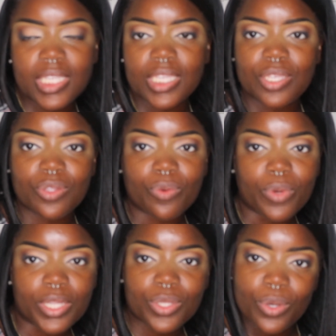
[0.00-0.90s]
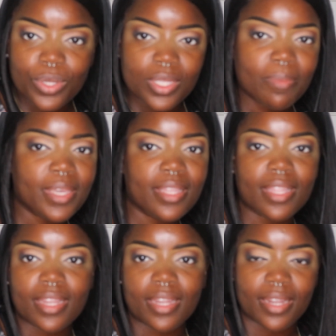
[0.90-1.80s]
because you don't want to talk to me, blah,
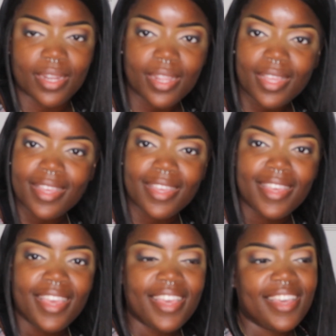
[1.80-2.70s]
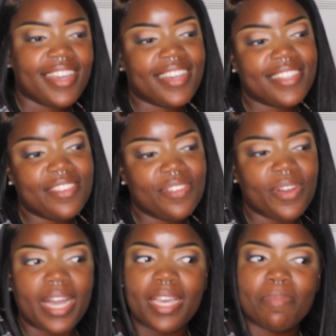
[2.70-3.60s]
blah, blah, blah. Because, you know,
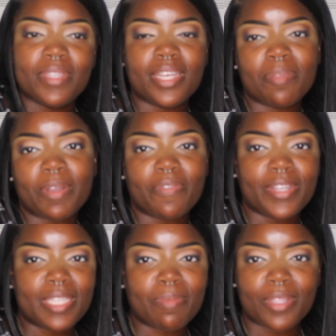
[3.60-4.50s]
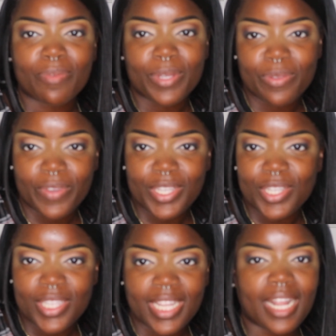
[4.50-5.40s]
I have been telling my friends about the
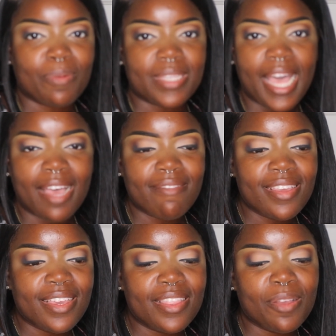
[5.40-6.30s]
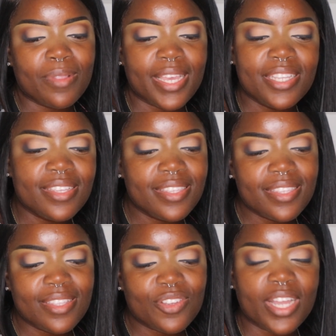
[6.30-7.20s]
reservations that I was having, and they were like,
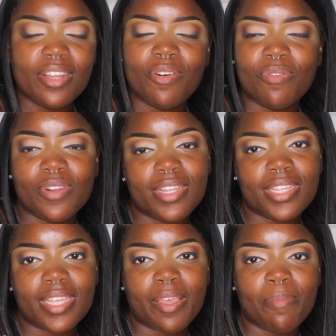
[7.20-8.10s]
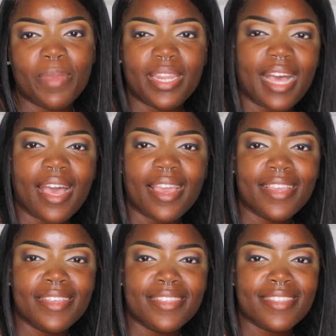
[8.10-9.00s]
just try to overlook them, be
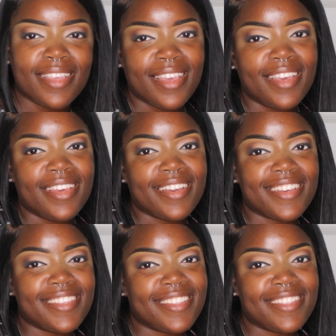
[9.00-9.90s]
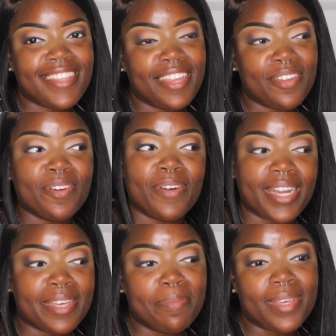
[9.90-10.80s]
nice. Because they know I
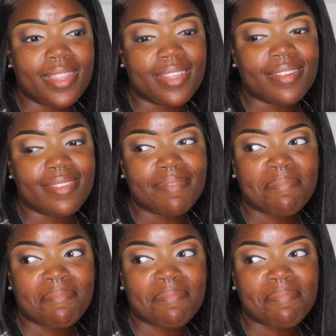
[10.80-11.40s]
can be a little